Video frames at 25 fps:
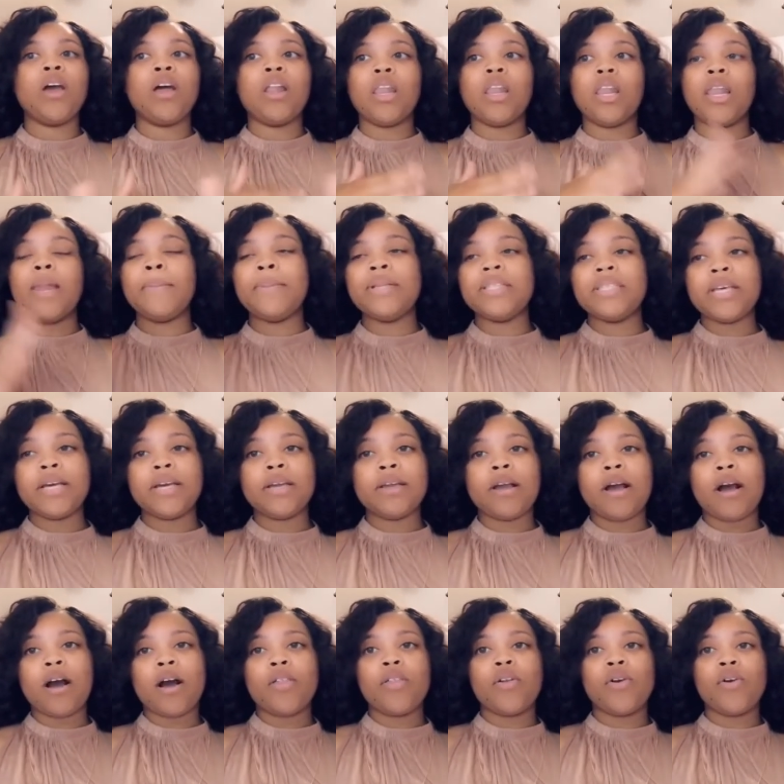let me tell
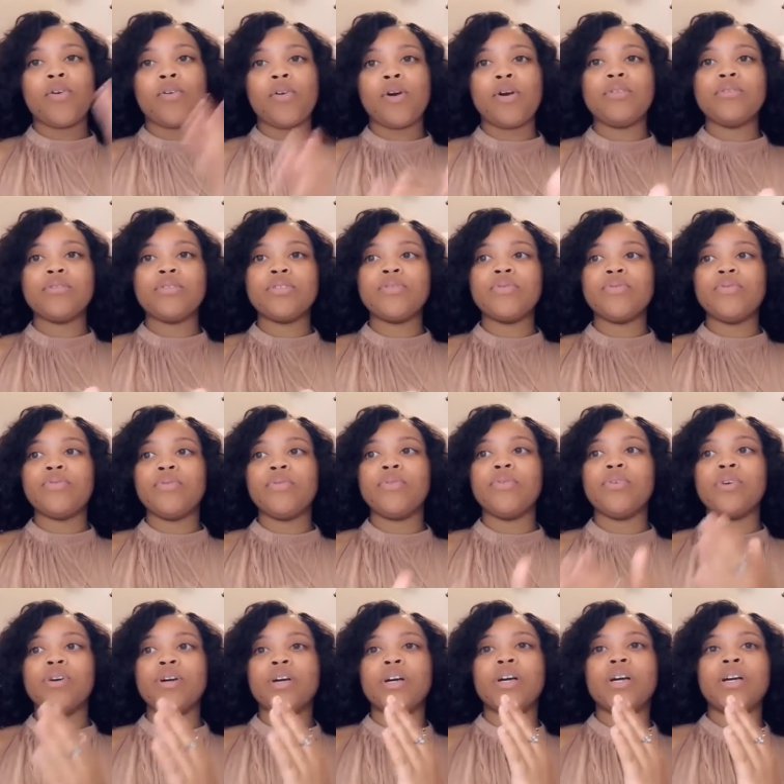y'all the gross
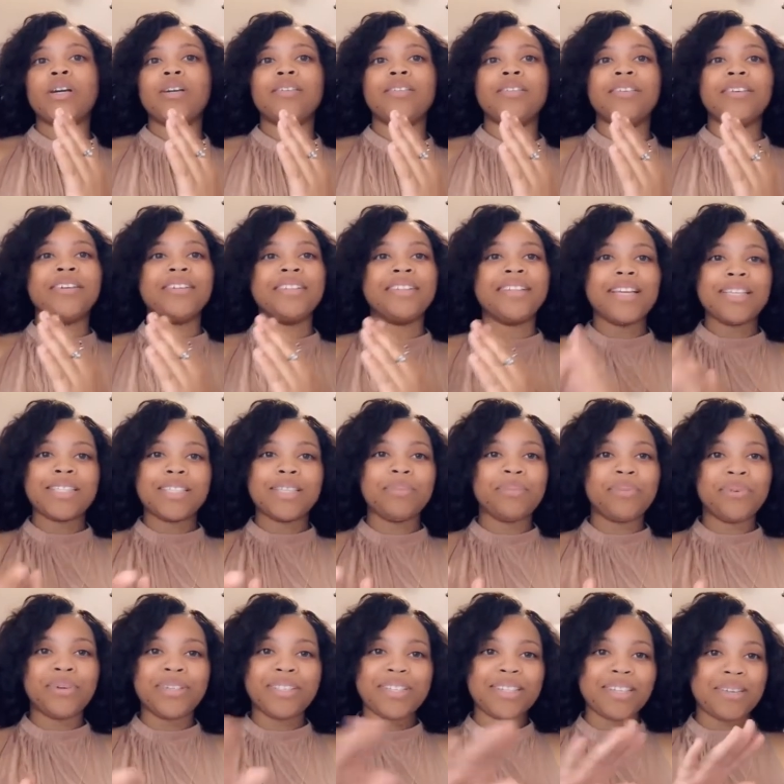for, that's the
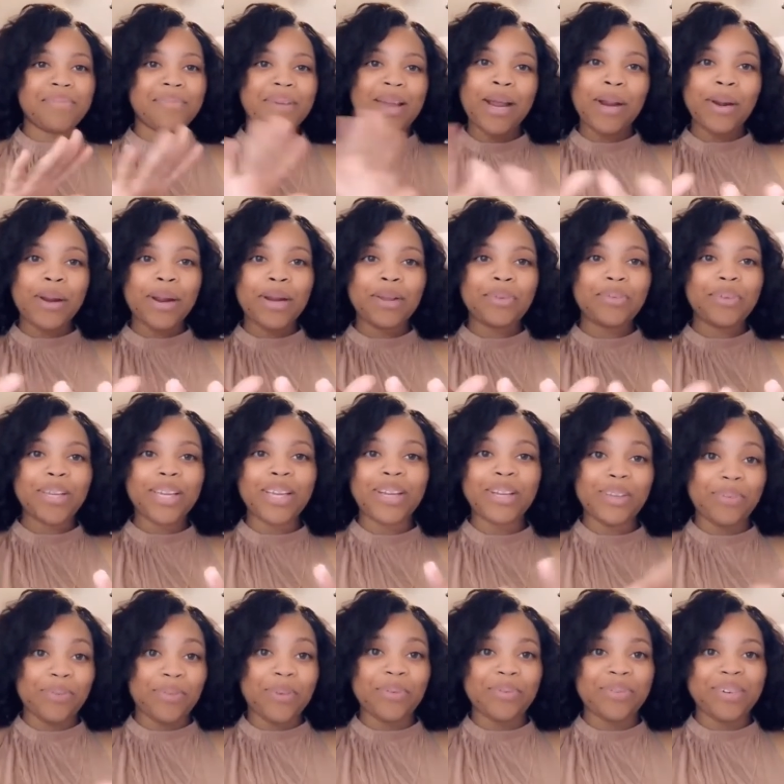boys in the background
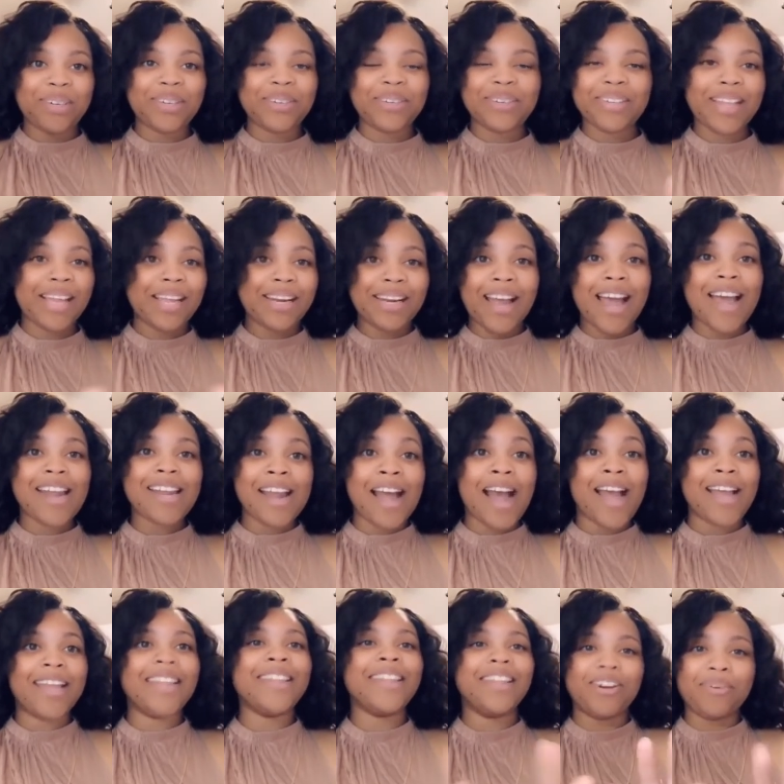if you're wondering. They're not
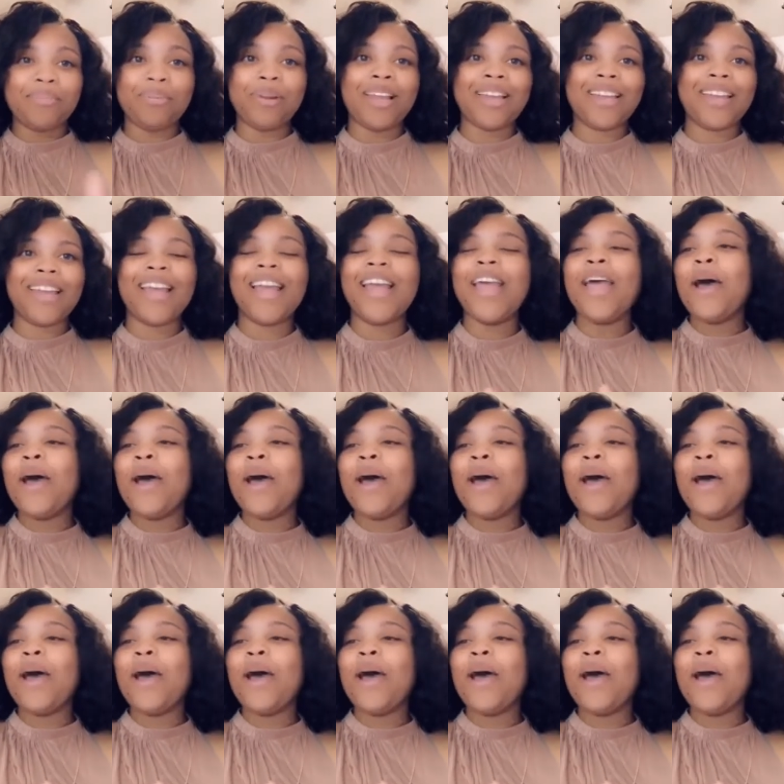dying, they're playing.